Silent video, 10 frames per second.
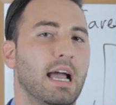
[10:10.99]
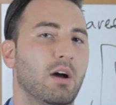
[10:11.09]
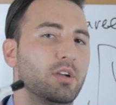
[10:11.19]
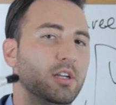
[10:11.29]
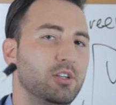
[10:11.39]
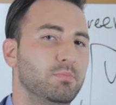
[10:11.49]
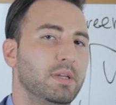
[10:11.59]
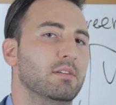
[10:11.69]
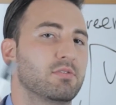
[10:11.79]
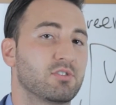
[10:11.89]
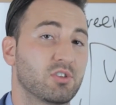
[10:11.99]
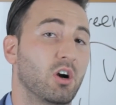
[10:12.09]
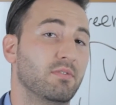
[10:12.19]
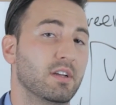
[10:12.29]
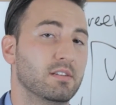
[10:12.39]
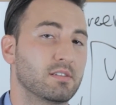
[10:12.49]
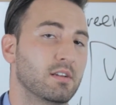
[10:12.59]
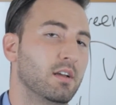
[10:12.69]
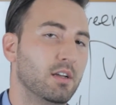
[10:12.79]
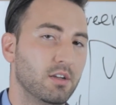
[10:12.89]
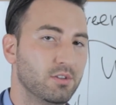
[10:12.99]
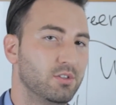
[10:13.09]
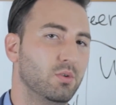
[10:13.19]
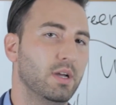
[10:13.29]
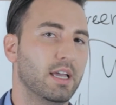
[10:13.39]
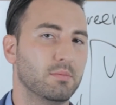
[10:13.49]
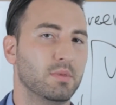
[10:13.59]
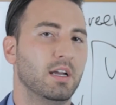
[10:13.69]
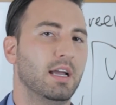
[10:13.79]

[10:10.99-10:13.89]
How can you be of service to him?